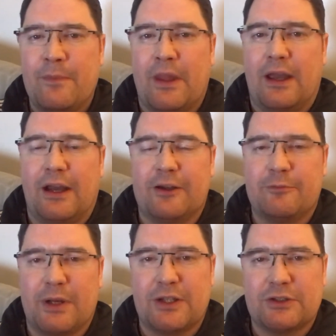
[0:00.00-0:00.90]
I've
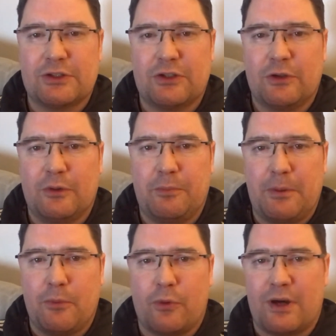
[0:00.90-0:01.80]
managed to do a bit
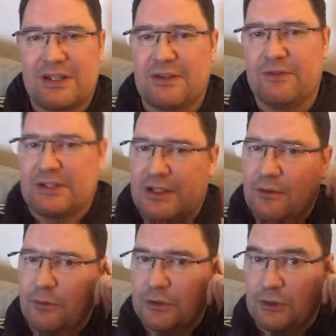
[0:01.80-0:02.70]
more activity,
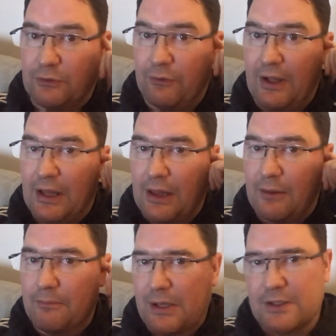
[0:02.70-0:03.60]
which has felt
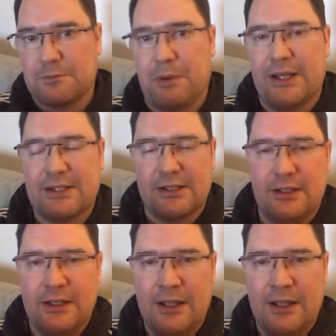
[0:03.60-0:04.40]
miles better,